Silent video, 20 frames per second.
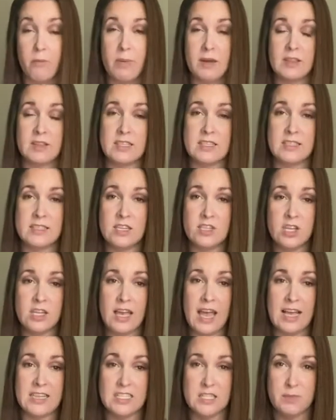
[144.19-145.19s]
but the
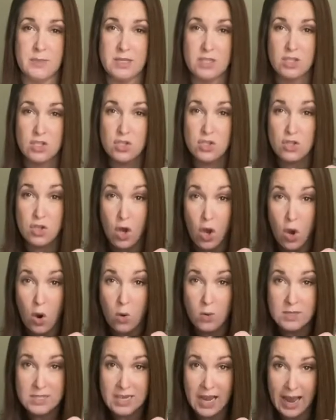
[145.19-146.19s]
stitching has to be
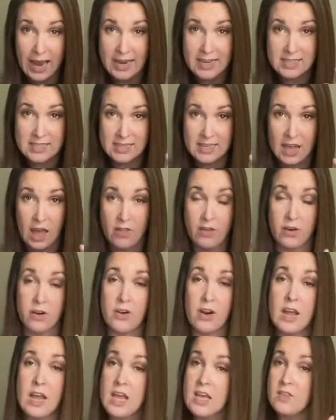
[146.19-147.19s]
so tight
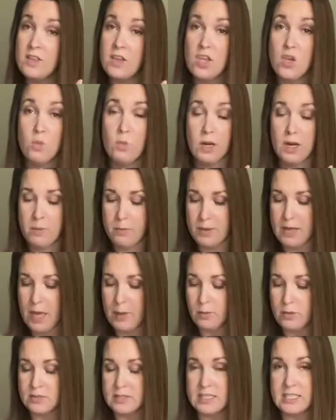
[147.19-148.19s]
together that you wouldn't be
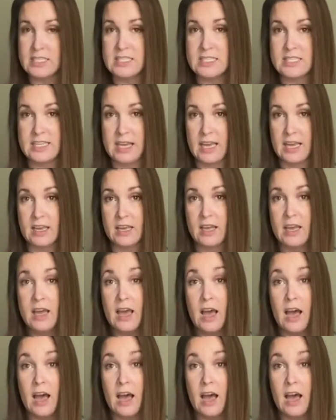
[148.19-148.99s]
able to stick